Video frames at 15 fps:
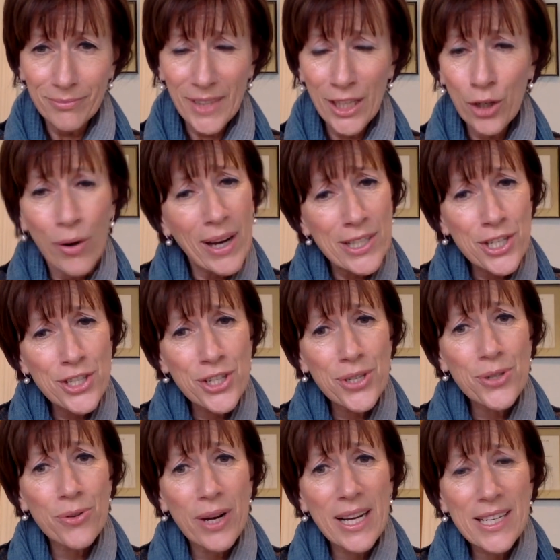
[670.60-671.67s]
And
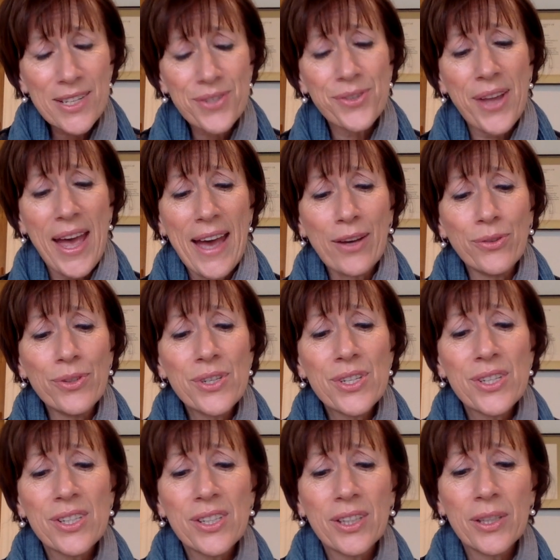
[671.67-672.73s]
gratitude really does count,
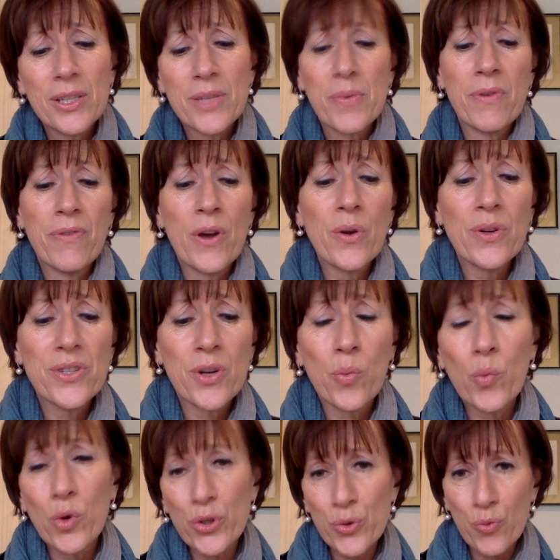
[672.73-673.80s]
because we focus
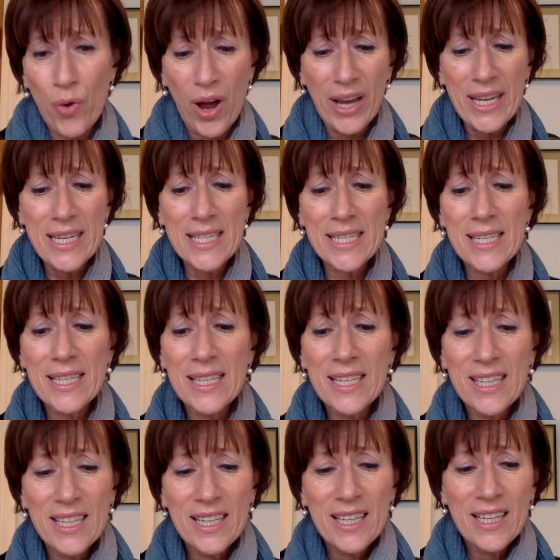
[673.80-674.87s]
on what's right
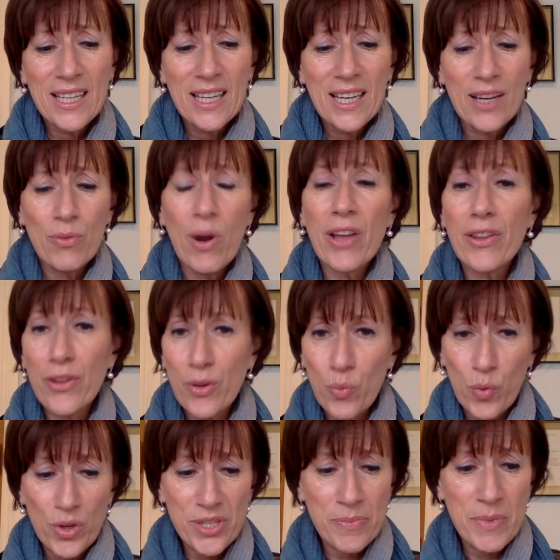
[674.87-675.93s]
rather than
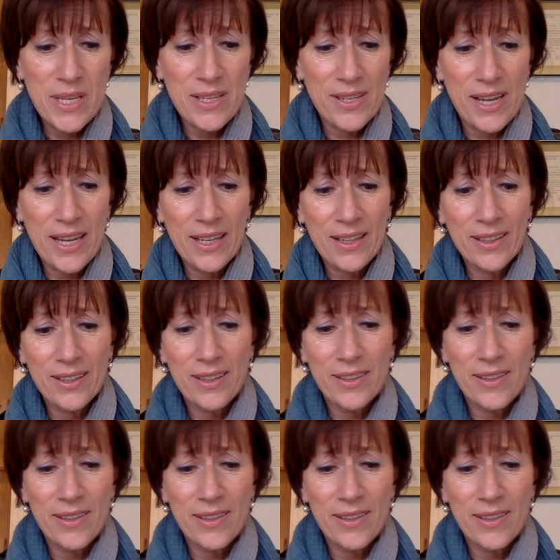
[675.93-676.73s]
what's missing.